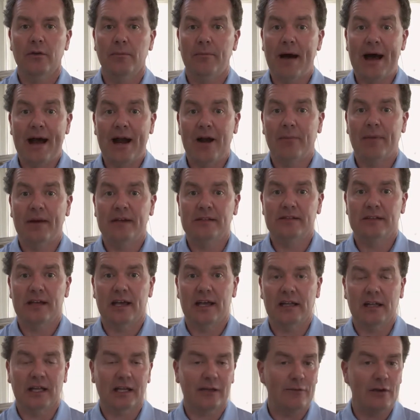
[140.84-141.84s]
the buyer may
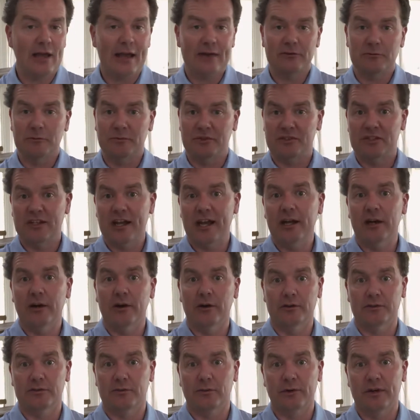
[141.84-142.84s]
say, like if you have some
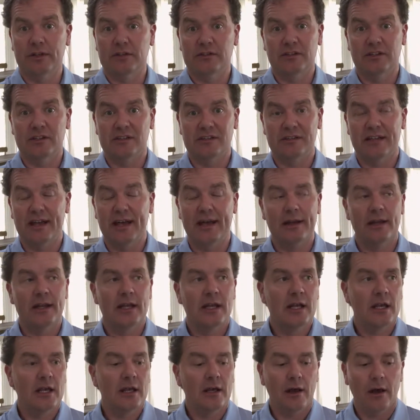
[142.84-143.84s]
stairs, for instance,
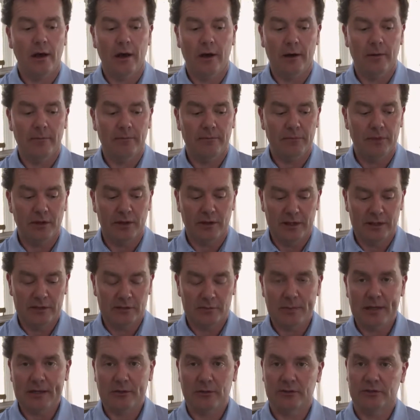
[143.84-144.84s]
that the
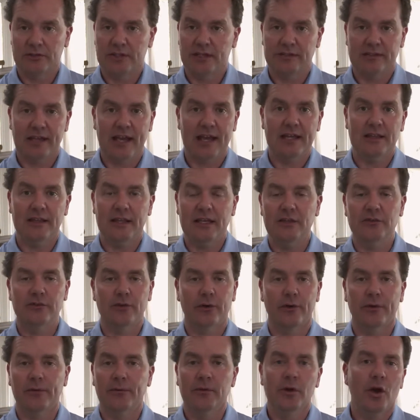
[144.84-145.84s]
inspector says, hey,
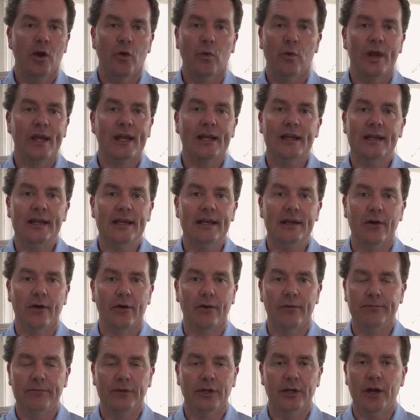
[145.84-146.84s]
these are rickety
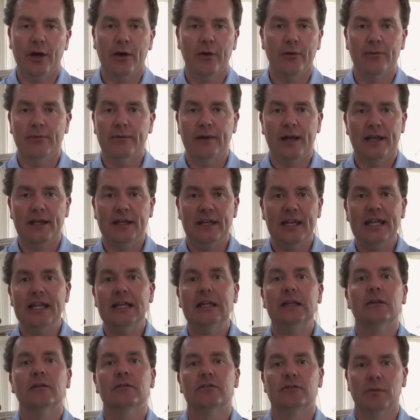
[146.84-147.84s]
or, and
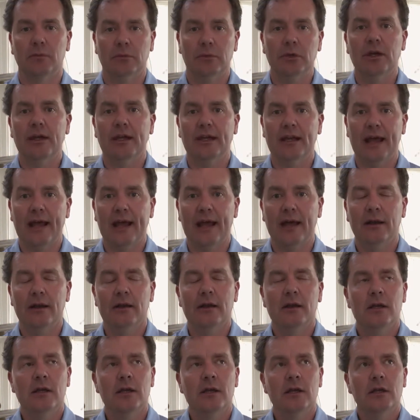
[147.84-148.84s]
need some looking at.
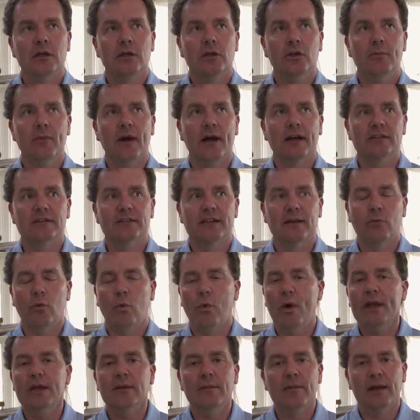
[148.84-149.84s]
You might say,
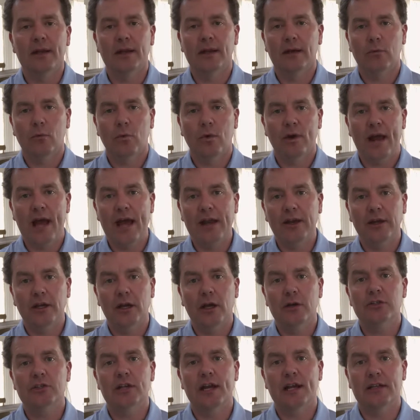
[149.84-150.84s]
well, wait a minute. When I
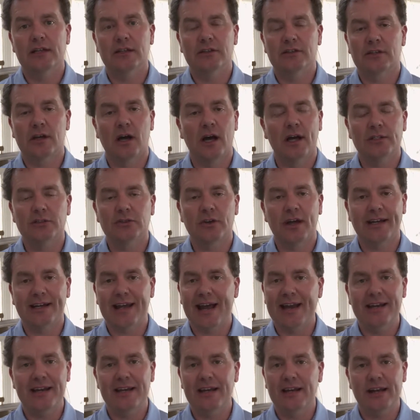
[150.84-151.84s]
negotiated this
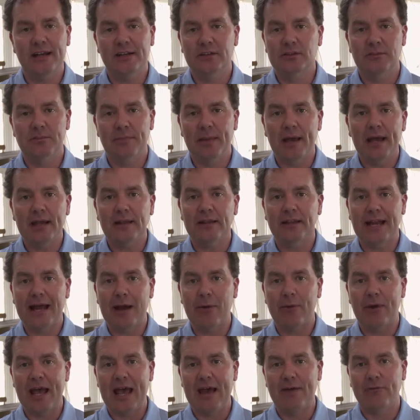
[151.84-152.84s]
contract, I didn't expect
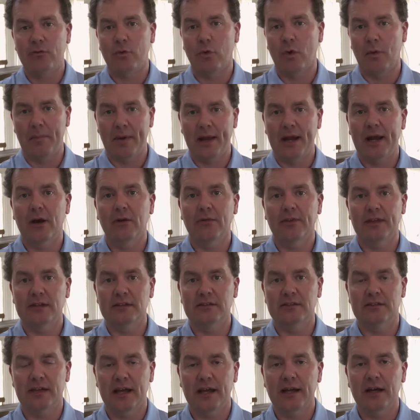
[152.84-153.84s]
that I would have to repair
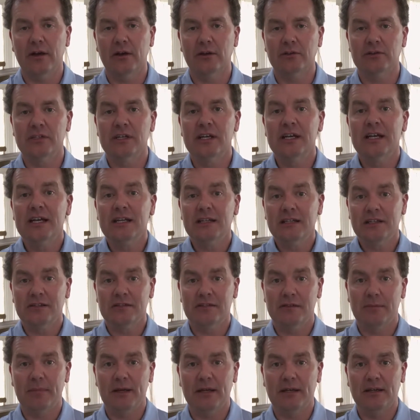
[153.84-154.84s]
these stairs.
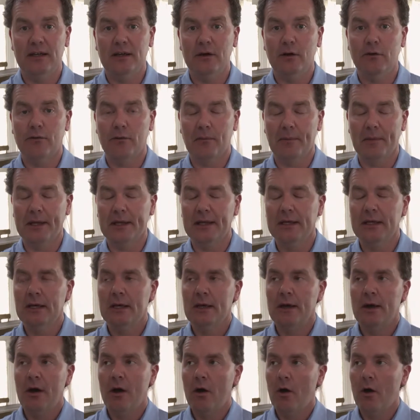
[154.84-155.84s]
This is a big deal for me.
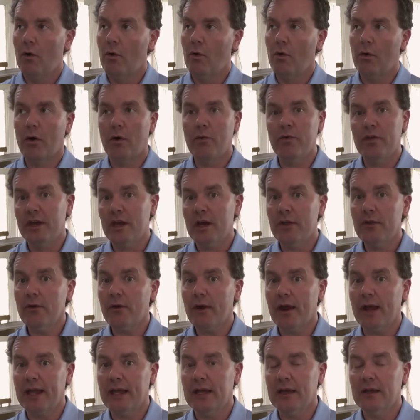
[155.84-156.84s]
Or on the
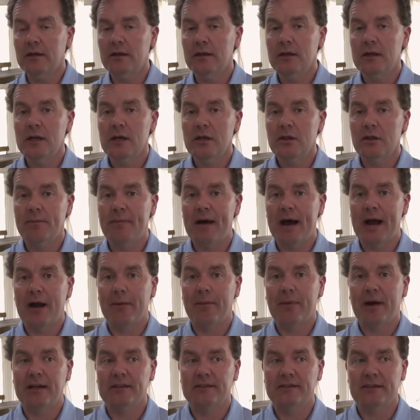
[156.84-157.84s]
other hand, the
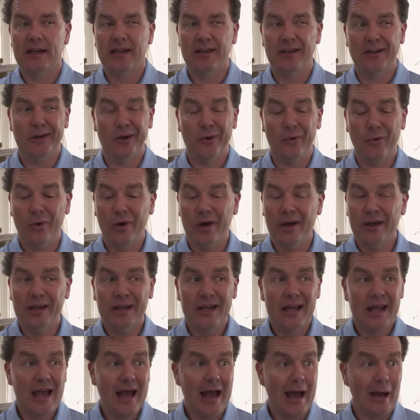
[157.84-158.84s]
buyer might say, you know
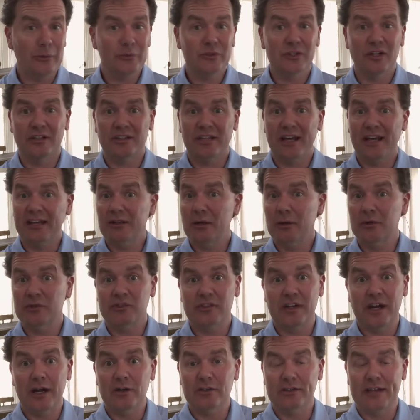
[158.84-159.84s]
what? I was going to take
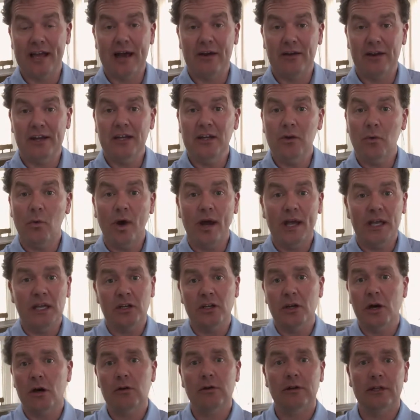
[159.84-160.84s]
those stairs out
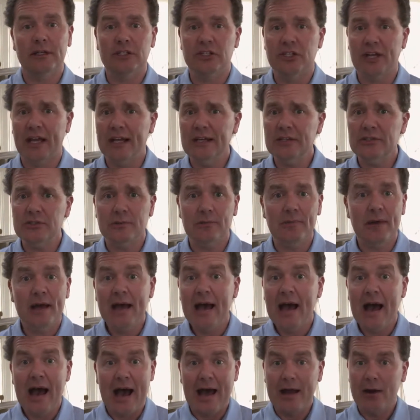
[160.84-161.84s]
anyway and totally change them.
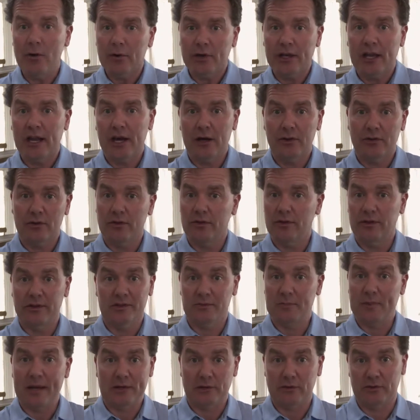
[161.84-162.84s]
I don't care that the
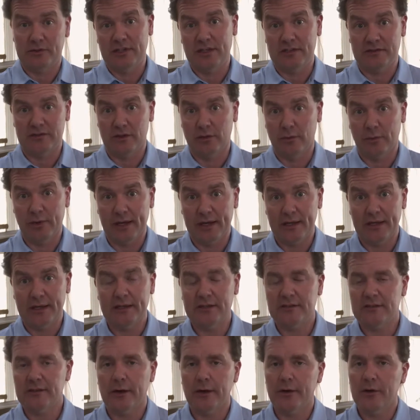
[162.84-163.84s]
inspector says they're
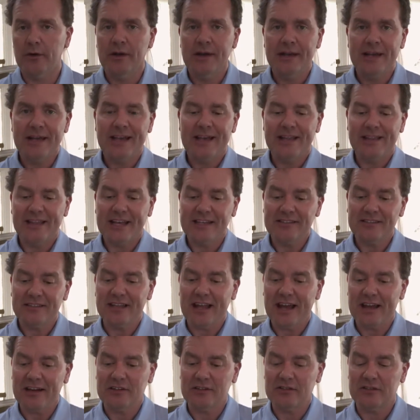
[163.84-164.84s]
rickety. So
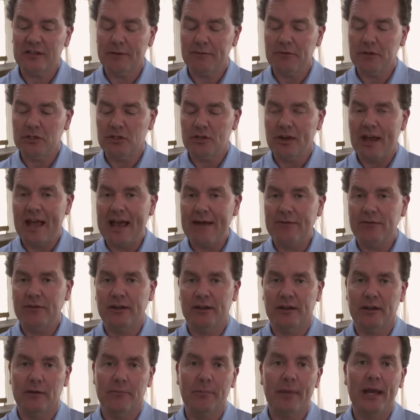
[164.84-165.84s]
that's the kind of stuff that you
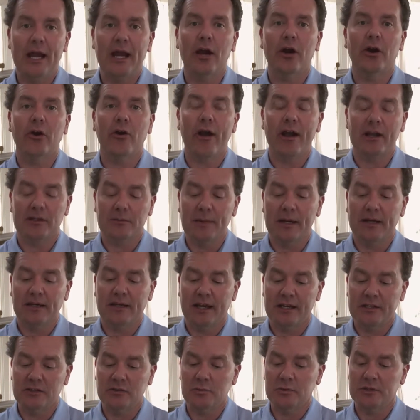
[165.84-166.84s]
have to compare your
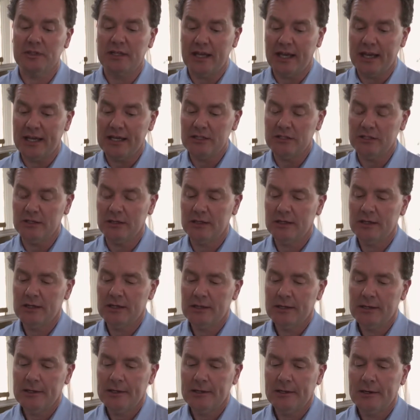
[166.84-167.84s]
expectations with the agent.
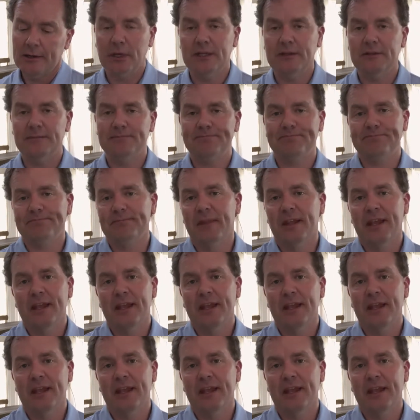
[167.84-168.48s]
But